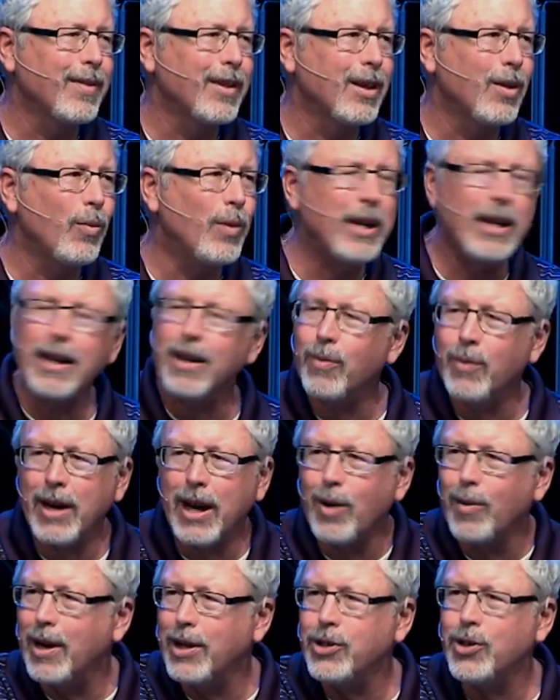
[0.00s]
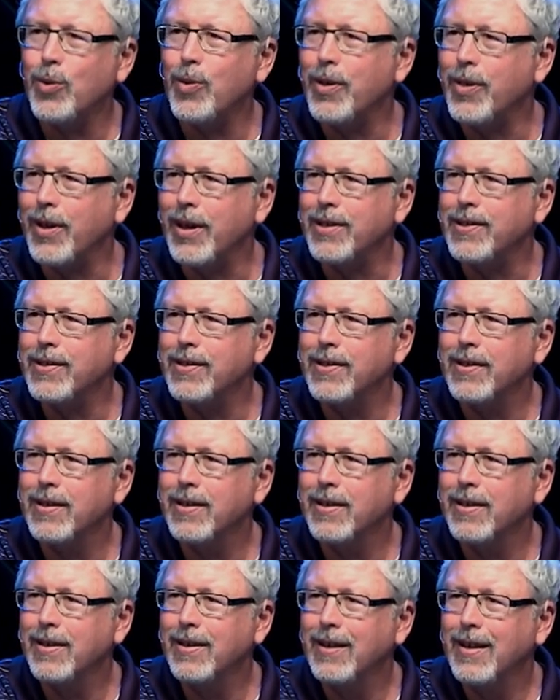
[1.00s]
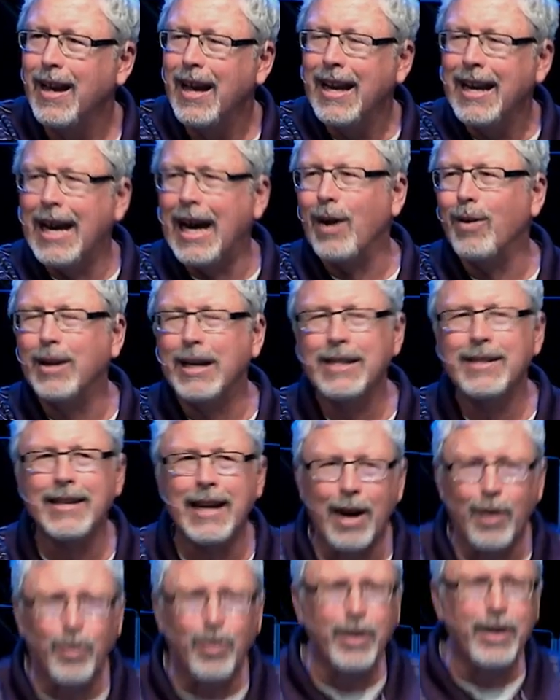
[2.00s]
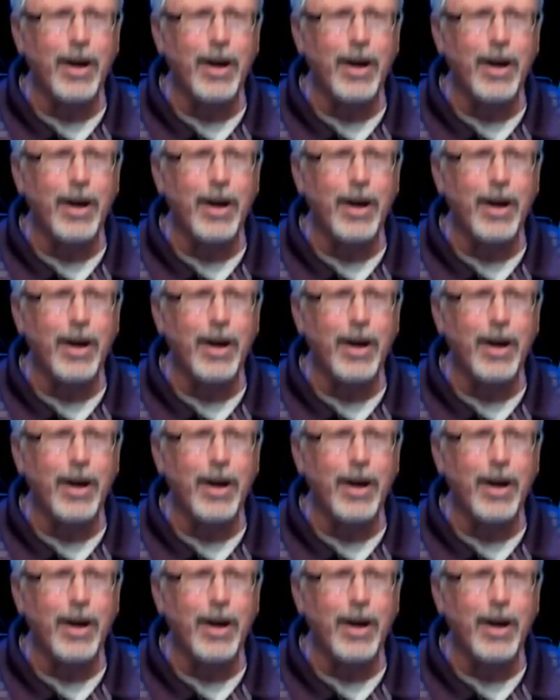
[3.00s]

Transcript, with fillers: We, do, we got to wrestle with this. Now, it's not really